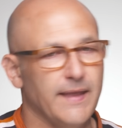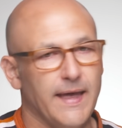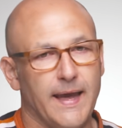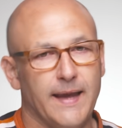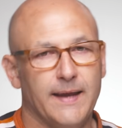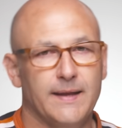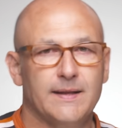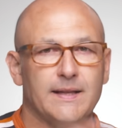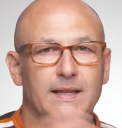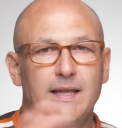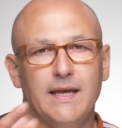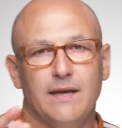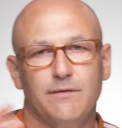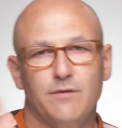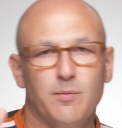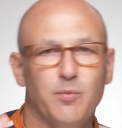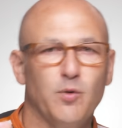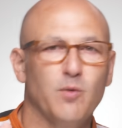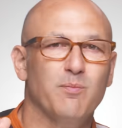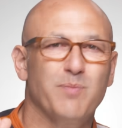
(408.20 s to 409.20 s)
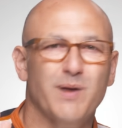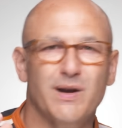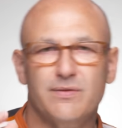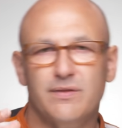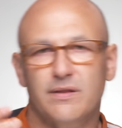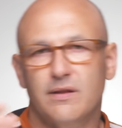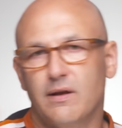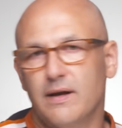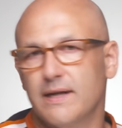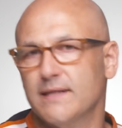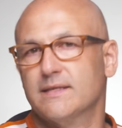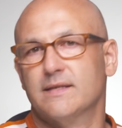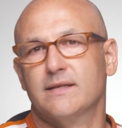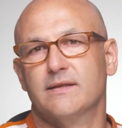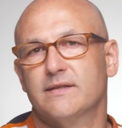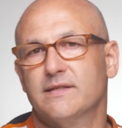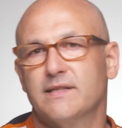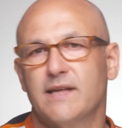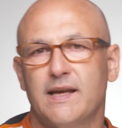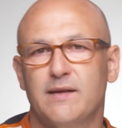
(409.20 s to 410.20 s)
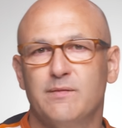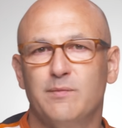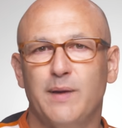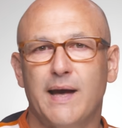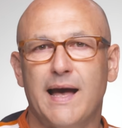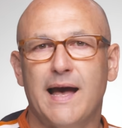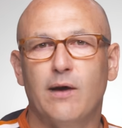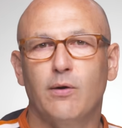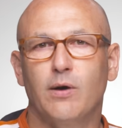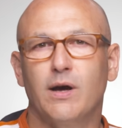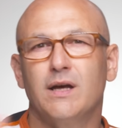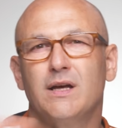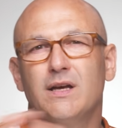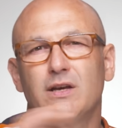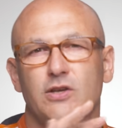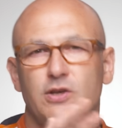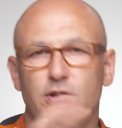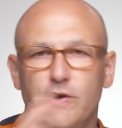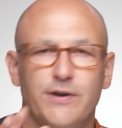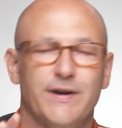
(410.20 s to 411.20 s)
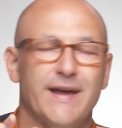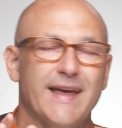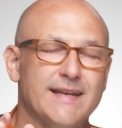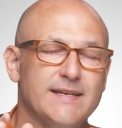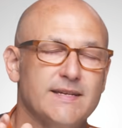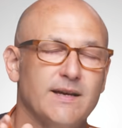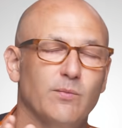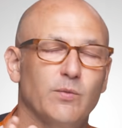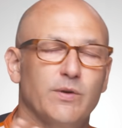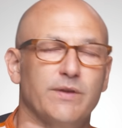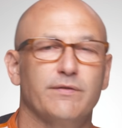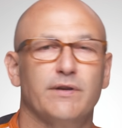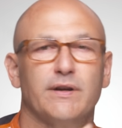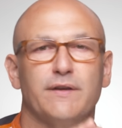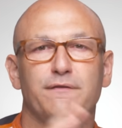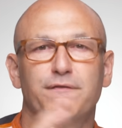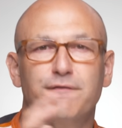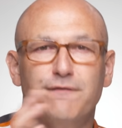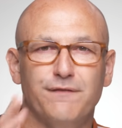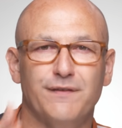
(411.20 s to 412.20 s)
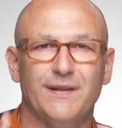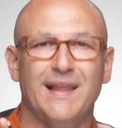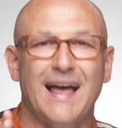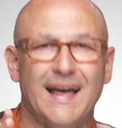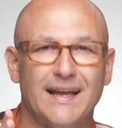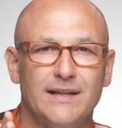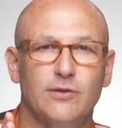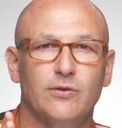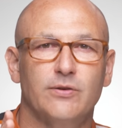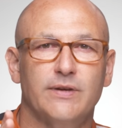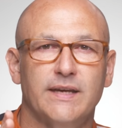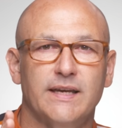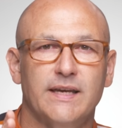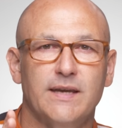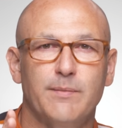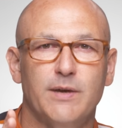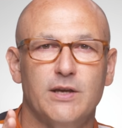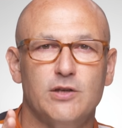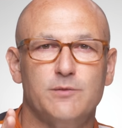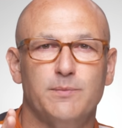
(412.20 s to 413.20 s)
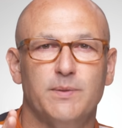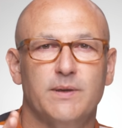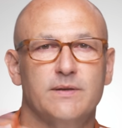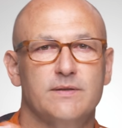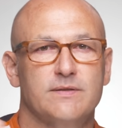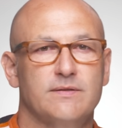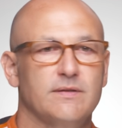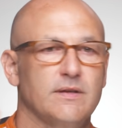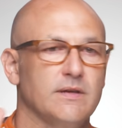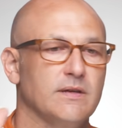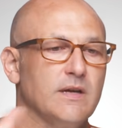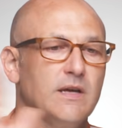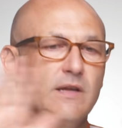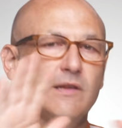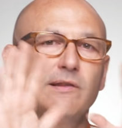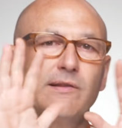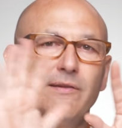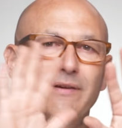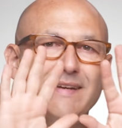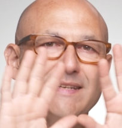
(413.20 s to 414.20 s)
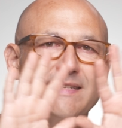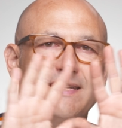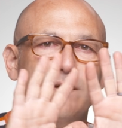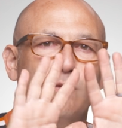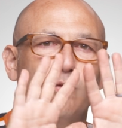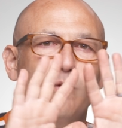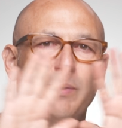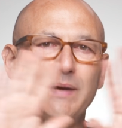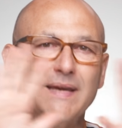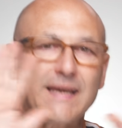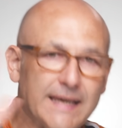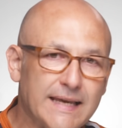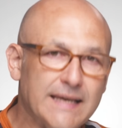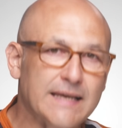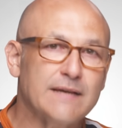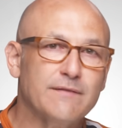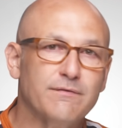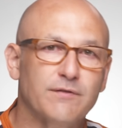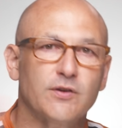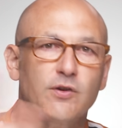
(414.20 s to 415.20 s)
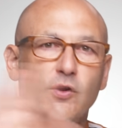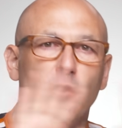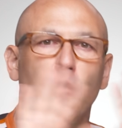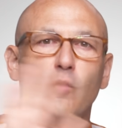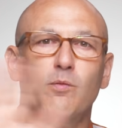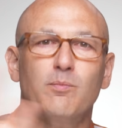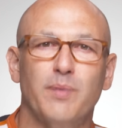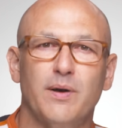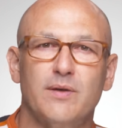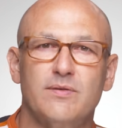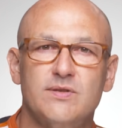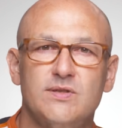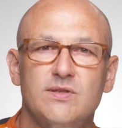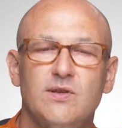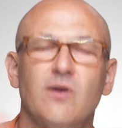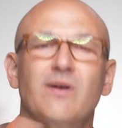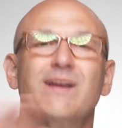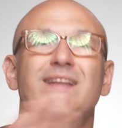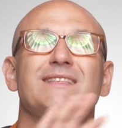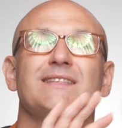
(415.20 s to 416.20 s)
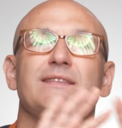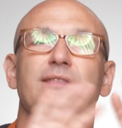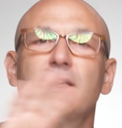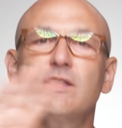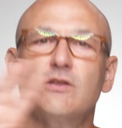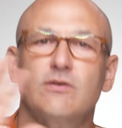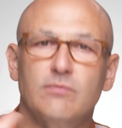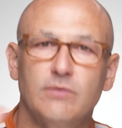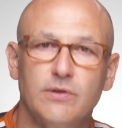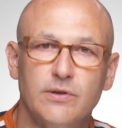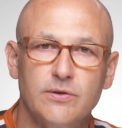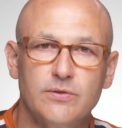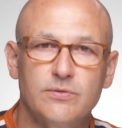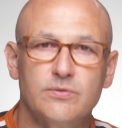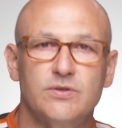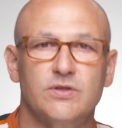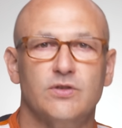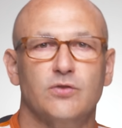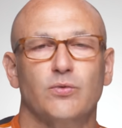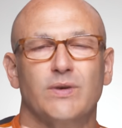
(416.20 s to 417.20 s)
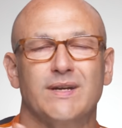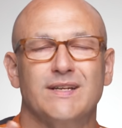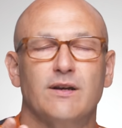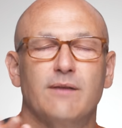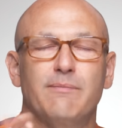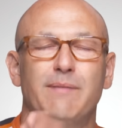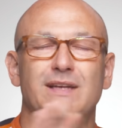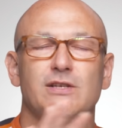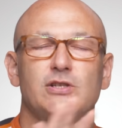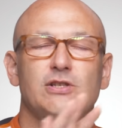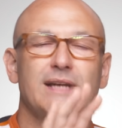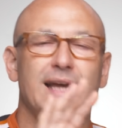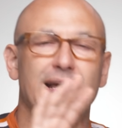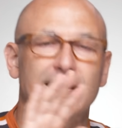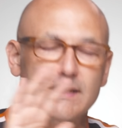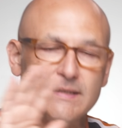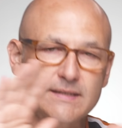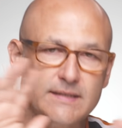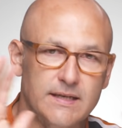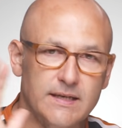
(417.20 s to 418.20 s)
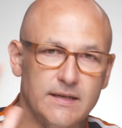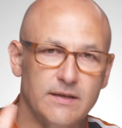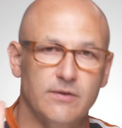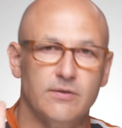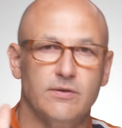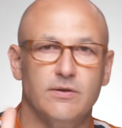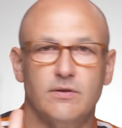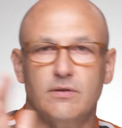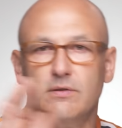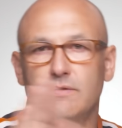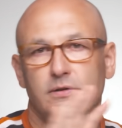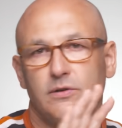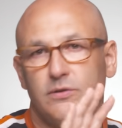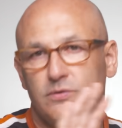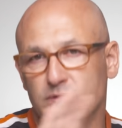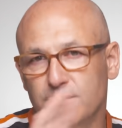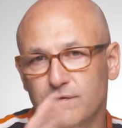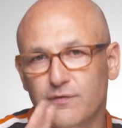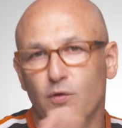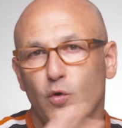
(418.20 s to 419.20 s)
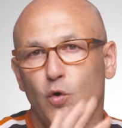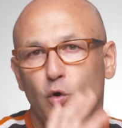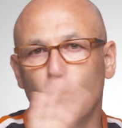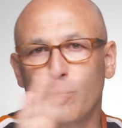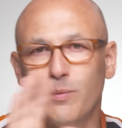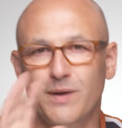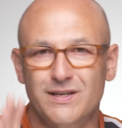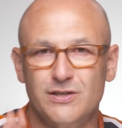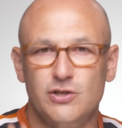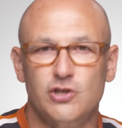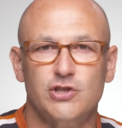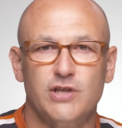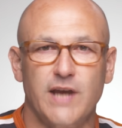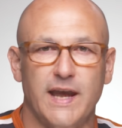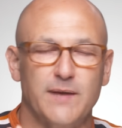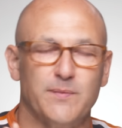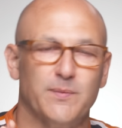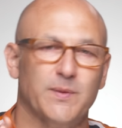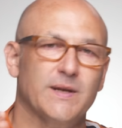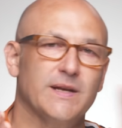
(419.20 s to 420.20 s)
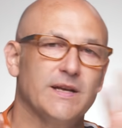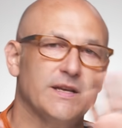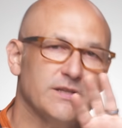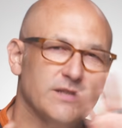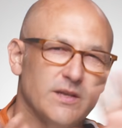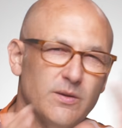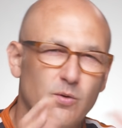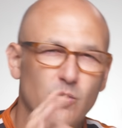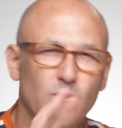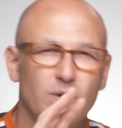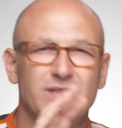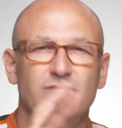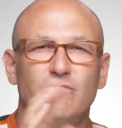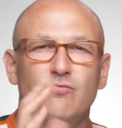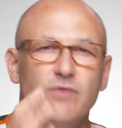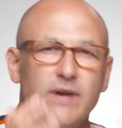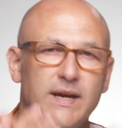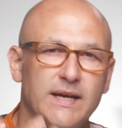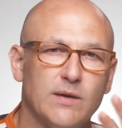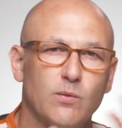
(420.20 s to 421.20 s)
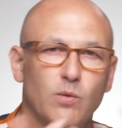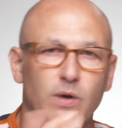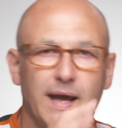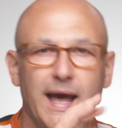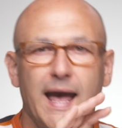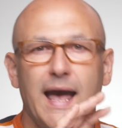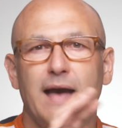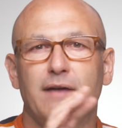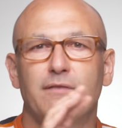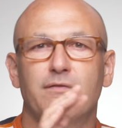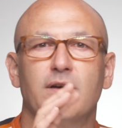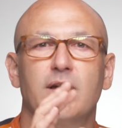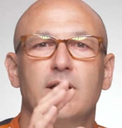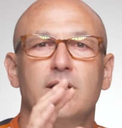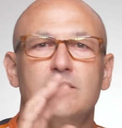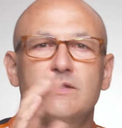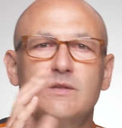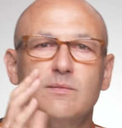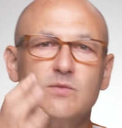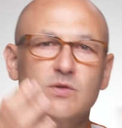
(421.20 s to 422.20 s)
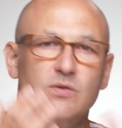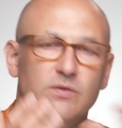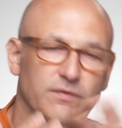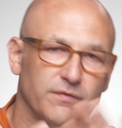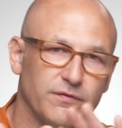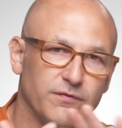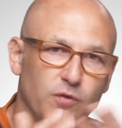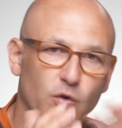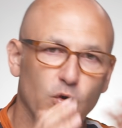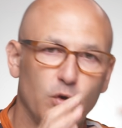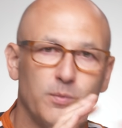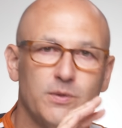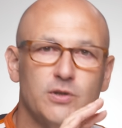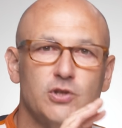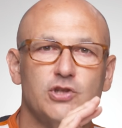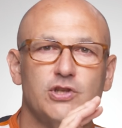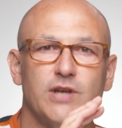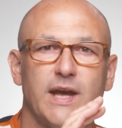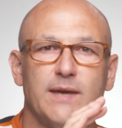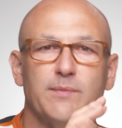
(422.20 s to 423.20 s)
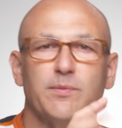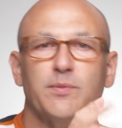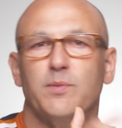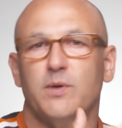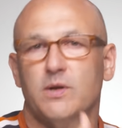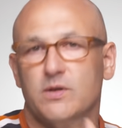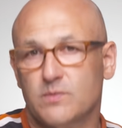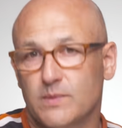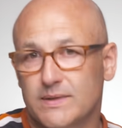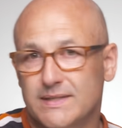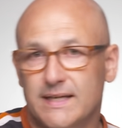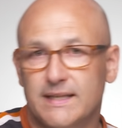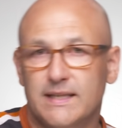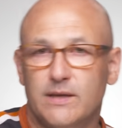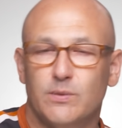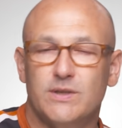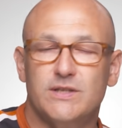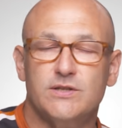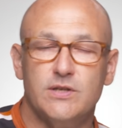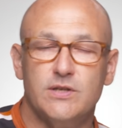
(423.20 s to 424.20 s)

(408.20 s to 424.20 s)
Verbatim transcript: there. If you put both lights at the same power, you're going to end up with a very flat looking image because the lighting will be even on both sides and then you lose three dimensionality, you lose form and shape. So you always really want to have some sort of form and shape because we're dealing with